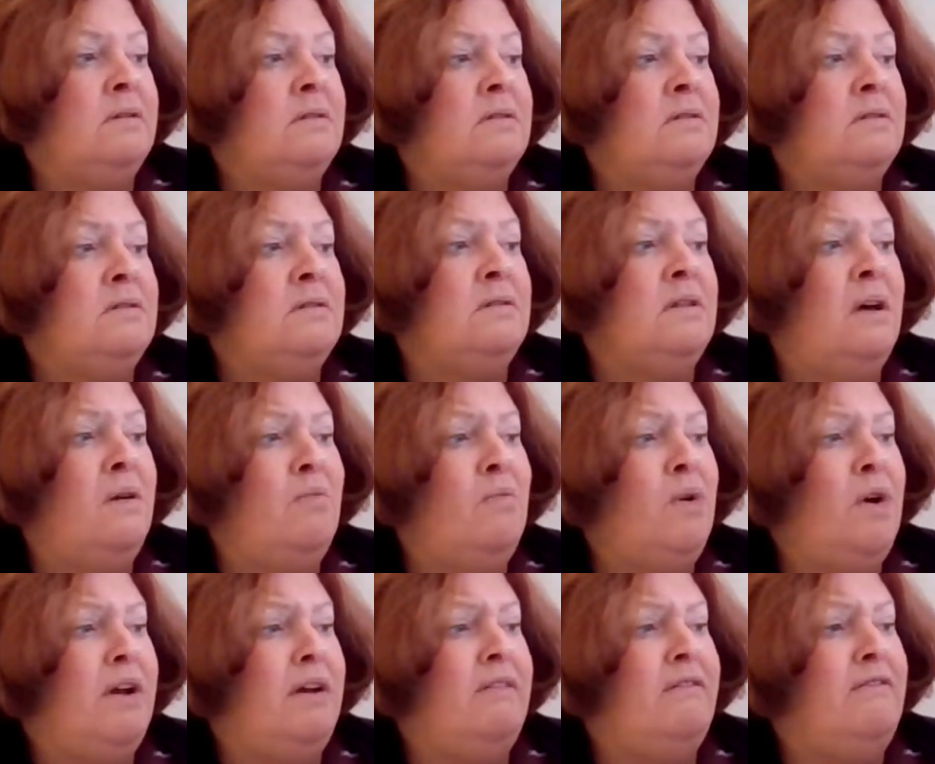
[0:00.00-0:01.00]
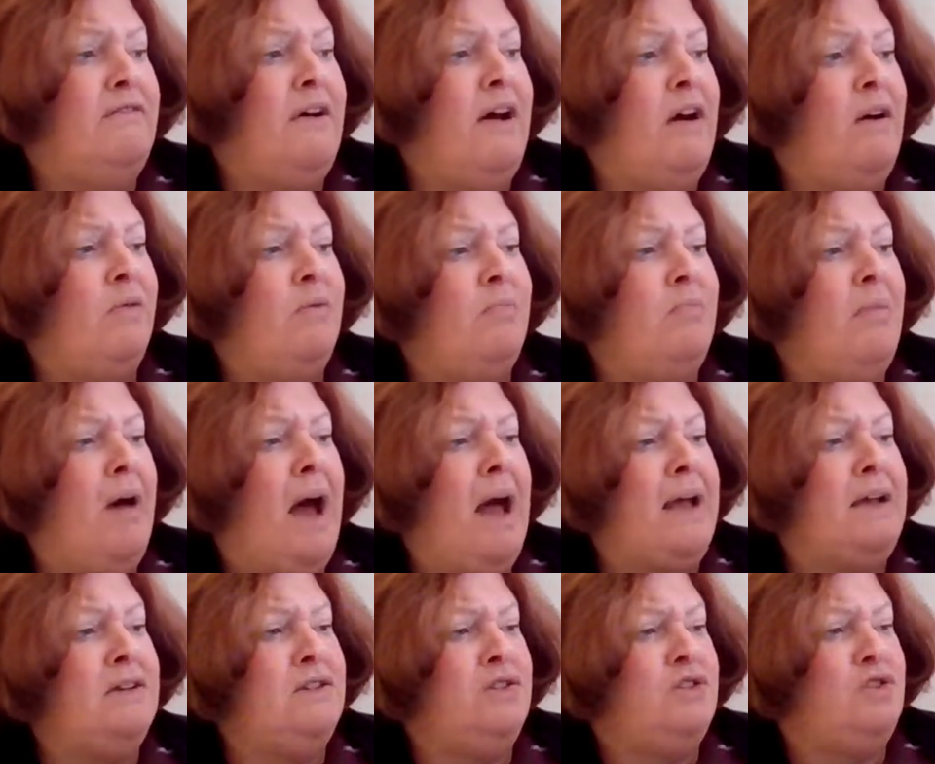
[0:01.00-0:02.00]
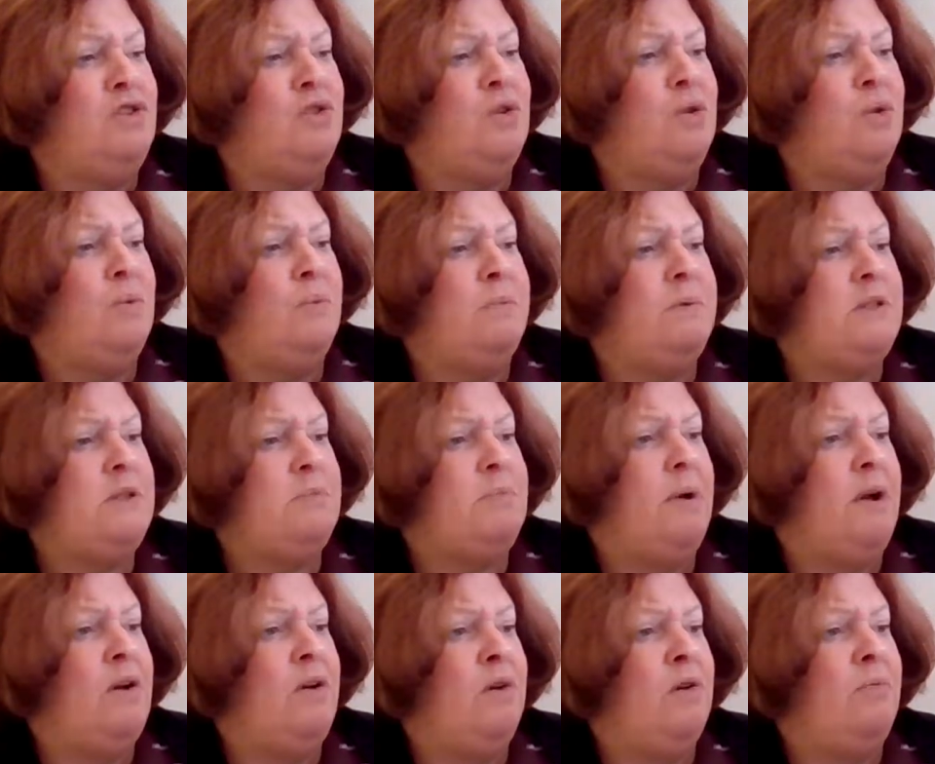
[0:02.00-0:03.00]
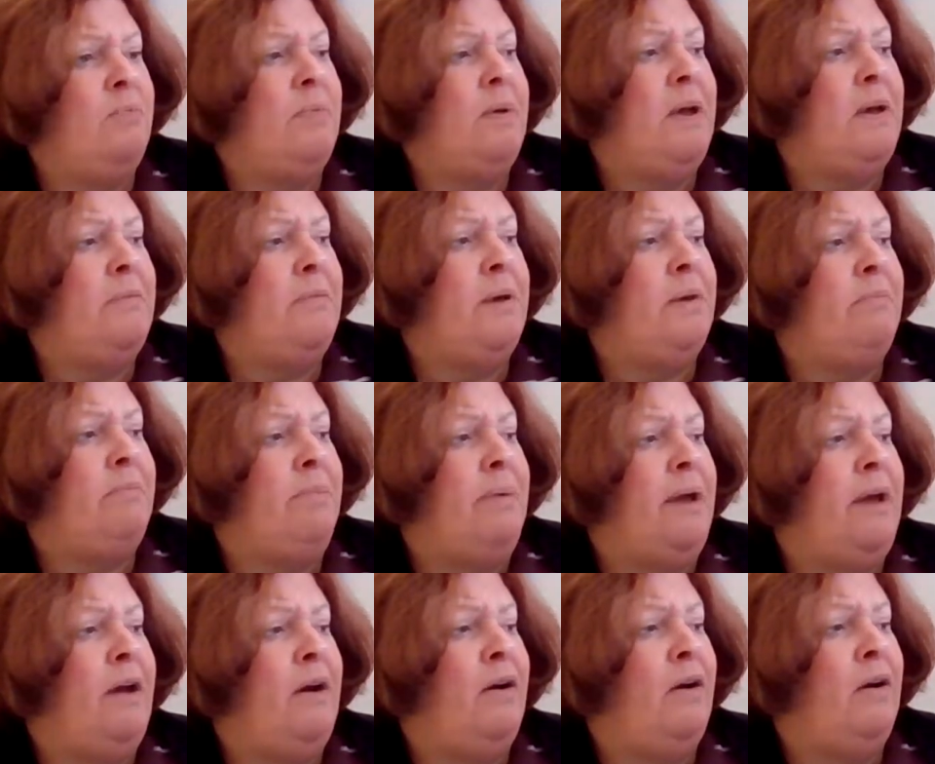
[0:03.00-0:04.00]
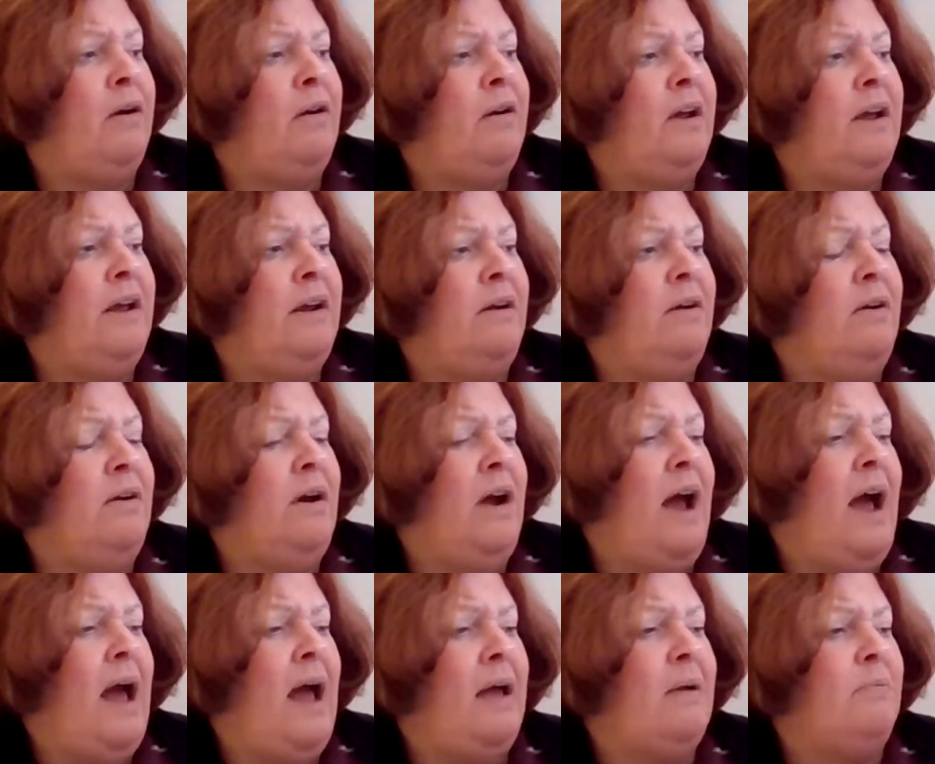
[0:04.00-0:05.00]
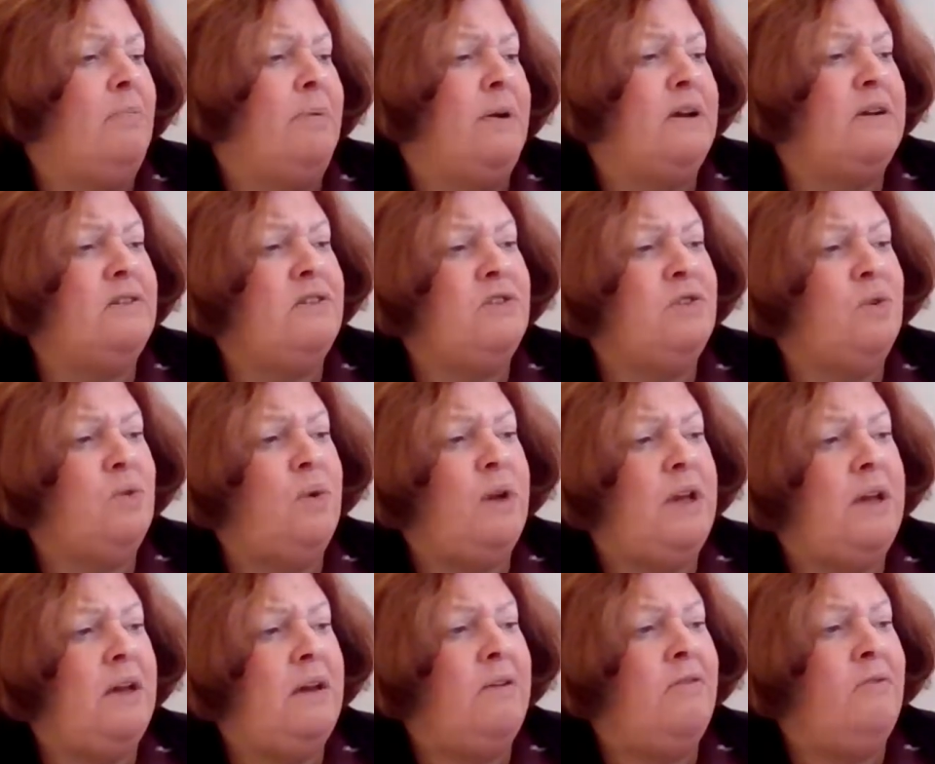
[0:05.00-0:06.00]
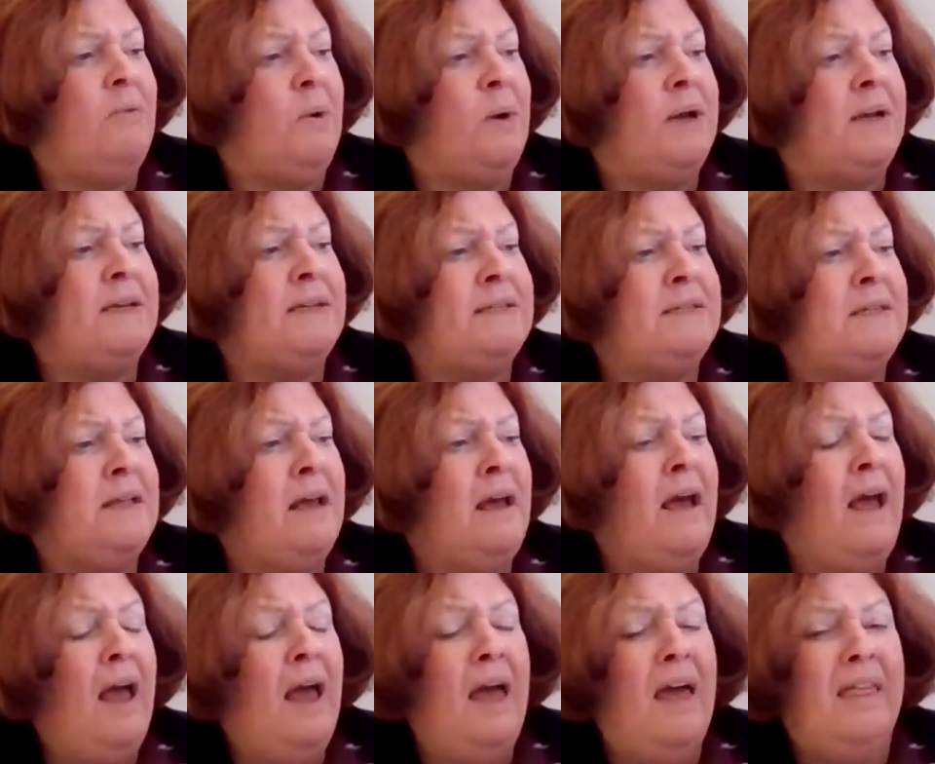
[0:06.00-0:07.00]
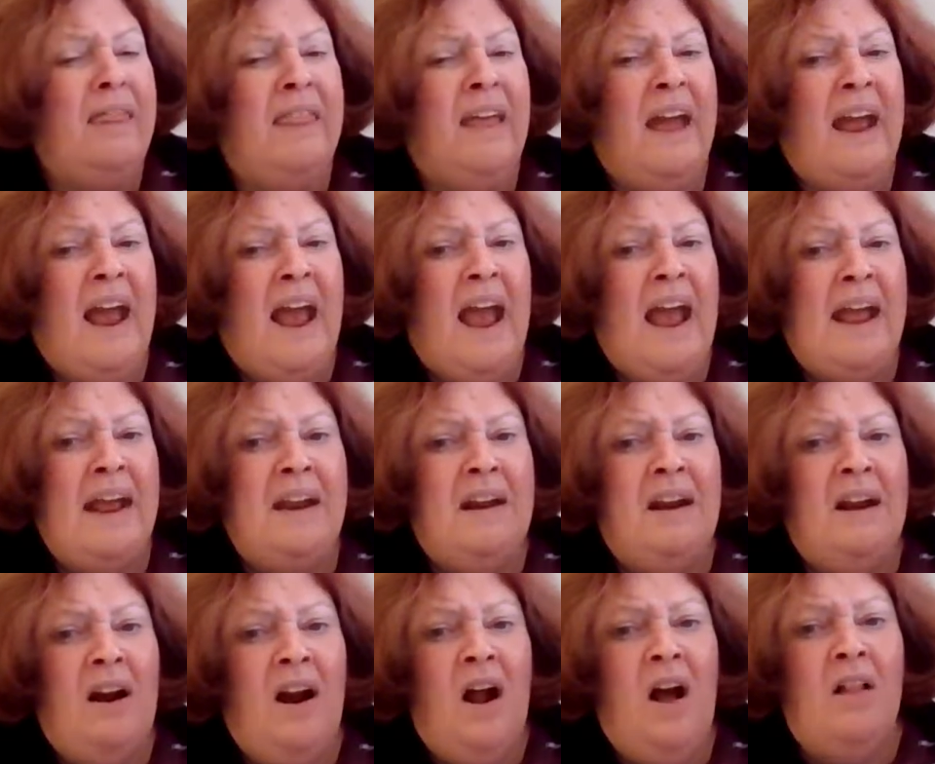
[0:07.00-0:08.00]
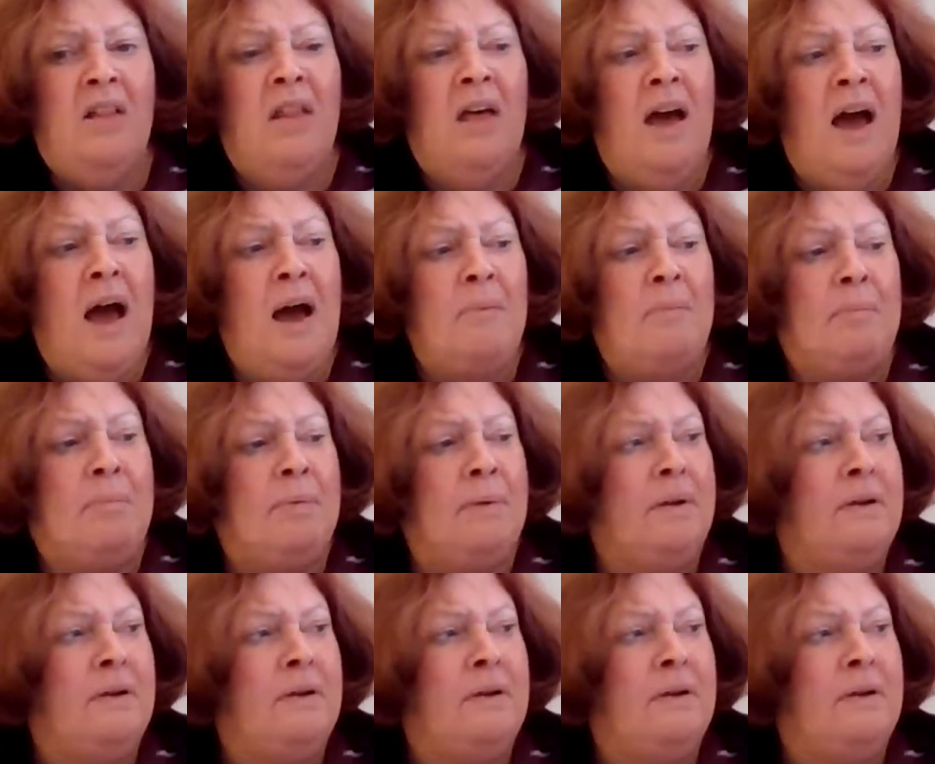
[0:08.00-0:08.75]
Someone found my soup, sputtered Baby Bear in her high-pitched, squeaky voice, and they ate it all up.